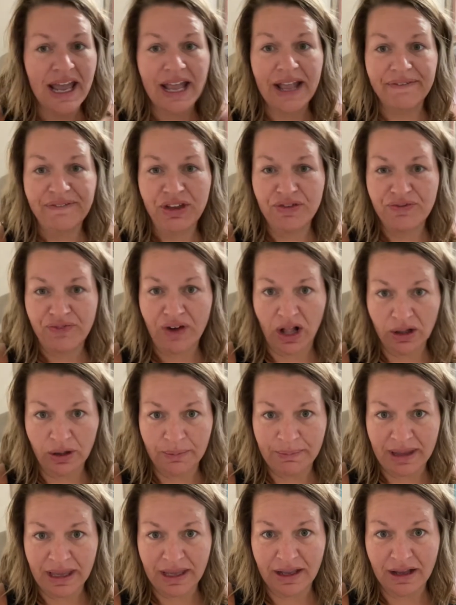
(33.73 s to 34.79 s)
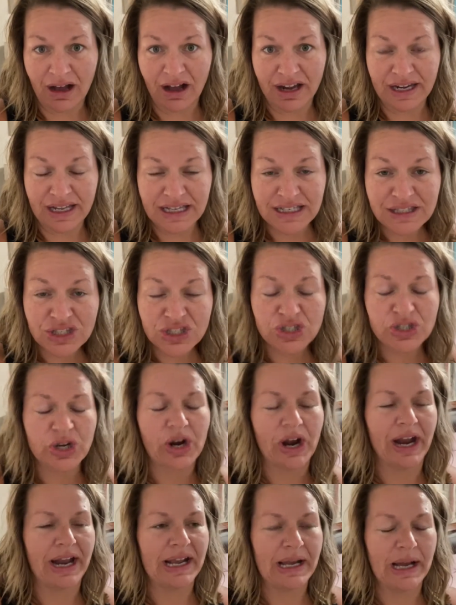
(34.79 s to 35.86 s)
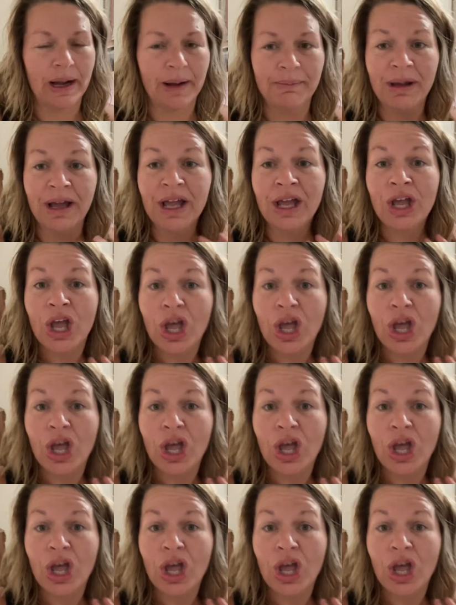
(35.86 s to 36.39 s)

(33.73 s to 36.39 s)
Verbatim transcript: If you follow me on Instagram,